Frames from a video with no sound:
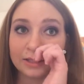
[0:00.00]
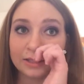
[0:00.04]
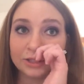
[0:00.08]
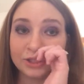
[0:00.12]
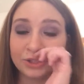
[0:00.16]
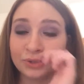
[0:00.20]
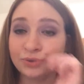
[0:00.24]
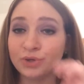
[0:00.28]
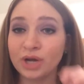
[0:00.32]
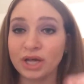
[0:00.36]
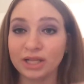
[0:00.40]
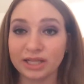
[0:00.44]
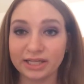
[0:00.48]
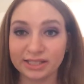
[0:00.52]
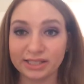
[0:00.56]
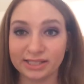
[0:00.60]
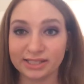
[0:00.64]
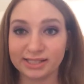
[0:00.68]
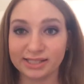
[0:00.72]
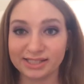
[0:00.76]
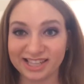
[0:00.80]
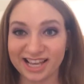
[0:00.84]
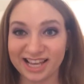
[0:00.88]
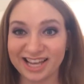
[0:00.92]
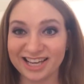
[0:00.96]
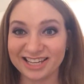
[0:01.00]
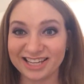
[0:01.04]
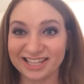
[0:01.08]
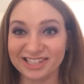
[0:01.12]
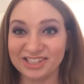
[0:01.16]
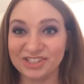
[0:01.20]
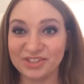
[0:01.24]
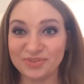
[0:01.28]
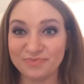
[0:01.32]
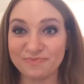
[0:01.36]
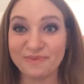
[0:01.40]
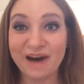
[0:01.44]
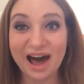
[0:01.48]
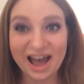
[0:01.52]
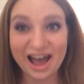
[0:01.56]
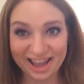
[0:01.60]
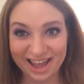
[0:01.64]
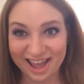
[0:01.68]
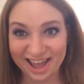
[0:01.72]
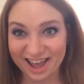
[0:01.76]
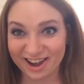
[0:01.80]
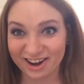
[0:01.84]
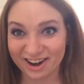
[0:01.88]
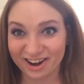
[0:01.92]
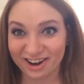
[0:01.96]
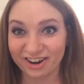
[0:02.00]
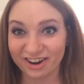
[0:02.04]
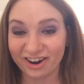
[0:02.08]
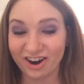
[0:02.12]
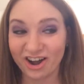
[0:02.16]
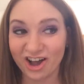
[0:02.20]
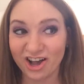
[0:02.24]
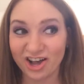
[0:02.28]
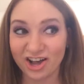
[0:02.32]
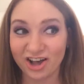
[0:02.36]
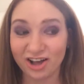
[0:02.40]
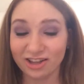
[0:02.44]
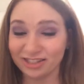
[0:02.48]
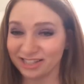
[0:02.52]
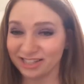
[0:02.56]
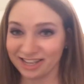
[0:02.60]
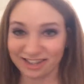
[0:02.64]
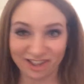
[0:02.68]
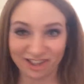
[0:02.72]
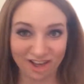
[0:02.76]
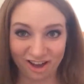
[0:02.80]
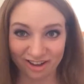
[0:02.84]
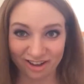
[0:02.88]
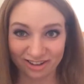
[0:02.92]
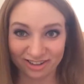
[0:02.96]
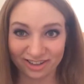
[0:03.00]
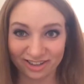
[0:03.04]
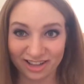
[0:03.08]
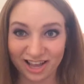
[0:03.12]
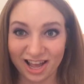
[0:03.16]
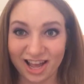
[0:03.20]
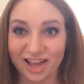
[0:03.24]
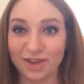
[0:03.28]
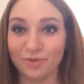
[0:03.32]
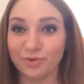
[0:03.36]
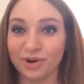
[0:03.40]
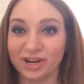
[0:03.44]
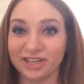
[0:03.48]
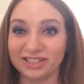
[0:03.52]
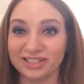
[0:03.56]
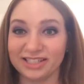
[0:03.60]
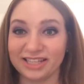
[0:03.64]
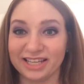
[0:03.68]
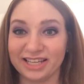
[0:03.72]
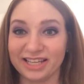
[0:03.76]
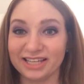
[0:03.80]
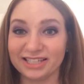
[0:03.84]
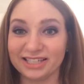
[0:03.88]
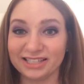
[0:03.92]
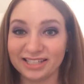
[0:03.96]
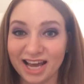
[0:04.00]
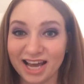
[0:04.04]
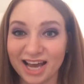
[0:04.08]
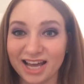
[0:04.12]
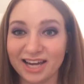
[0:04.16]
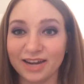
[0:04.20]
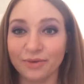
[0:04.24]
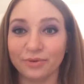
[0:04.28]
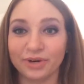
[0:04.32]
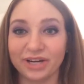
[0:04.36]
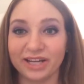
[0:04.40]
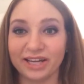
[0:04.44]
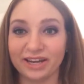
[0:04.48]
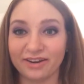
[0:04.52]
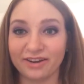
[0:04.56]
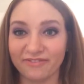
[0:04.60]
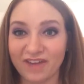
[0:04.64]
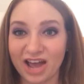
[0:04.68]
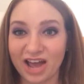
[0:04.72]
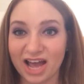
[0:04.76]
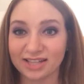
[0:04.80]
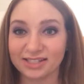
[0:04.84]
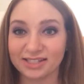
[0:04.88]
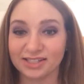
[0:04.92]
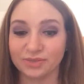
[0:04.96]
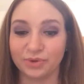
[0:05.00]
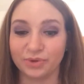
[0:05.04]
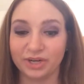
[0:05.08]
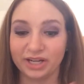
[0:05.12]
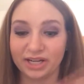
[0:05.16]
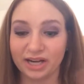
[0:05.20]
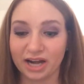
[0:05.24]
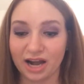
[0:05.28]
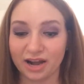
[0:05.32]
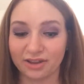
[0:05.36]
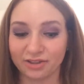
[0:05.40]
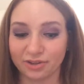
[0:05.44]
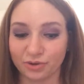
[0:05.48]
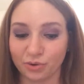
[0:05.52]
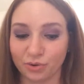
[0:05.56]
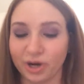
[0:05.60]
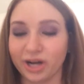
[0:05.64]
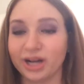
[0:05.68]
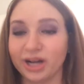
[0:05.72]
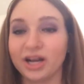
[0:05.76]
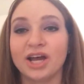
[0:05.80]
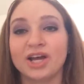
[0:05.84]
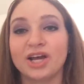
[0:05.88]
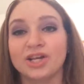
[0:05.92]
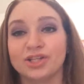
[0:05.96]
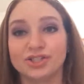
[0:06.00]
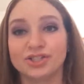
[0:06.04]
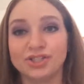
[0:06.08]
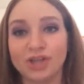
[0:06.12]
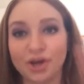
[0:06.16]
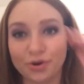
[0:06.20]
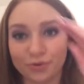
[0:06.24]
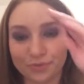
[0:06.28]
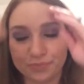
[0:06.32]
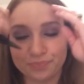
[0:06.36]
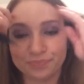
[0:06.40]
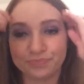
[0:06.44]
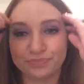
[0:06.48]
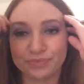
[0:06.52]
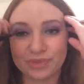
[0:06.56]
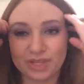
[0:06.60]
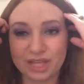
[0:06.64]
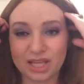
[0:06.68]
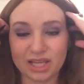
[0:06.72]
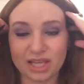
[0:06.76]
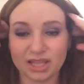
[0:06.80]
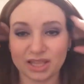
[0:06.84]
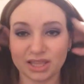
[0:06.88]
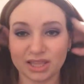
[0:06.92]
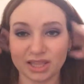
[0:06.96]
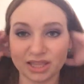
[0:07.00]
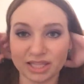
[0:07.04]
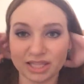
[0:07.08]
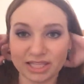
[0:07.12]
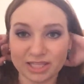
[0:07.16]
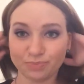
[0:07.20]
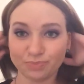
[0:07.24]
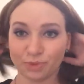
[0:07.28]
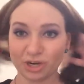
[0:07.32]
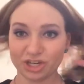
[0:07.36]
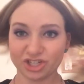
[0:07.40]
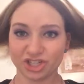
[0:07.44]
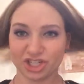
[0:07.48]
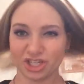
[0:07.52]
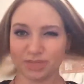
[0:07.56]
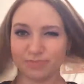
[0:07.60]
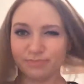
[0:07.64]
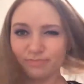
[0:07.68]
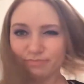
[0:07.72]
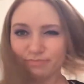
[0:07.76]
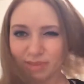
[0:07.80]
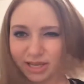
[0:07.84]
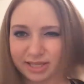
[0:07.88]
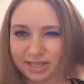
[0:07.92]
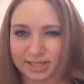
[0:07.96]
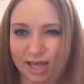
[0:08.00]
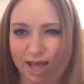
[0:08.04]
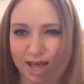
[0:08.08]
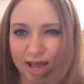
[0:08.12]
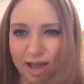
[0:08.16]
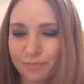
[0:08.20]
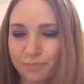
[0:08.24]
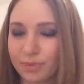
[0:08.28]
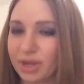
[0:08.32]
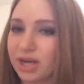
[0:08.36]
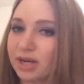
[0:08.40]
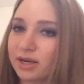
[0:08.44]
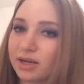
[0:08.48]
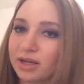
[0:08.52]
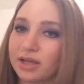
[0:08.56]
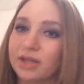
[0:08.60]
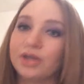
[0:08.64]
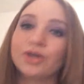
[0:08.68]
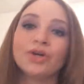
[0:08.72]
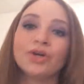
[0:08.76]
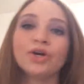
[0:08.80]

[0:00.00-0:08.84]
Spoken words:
do not like to sit and do my hair all day long. I want to get it done. I want to get it fast. I want to get out of the door. So this brush makes that happen.